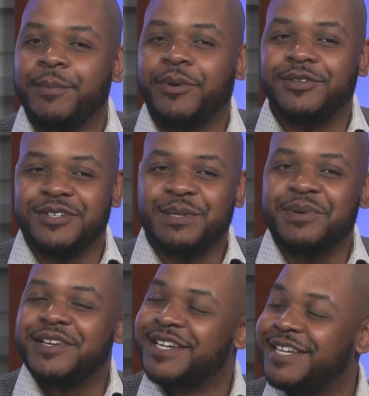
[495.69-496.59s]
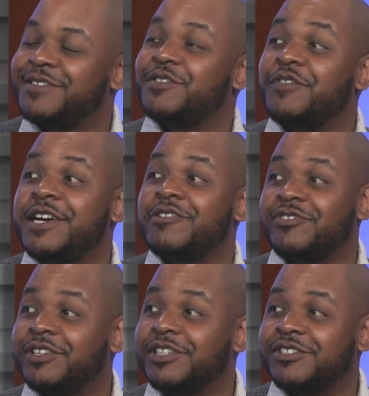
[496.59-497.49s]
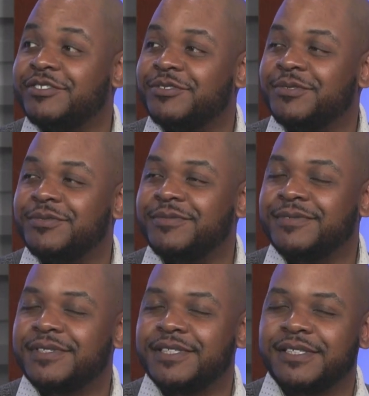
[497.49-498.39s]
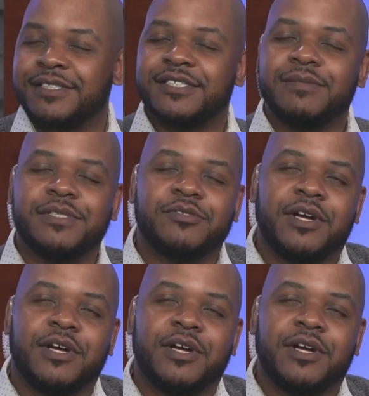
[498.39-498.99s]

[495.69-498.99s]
participating in this very traditional system, and so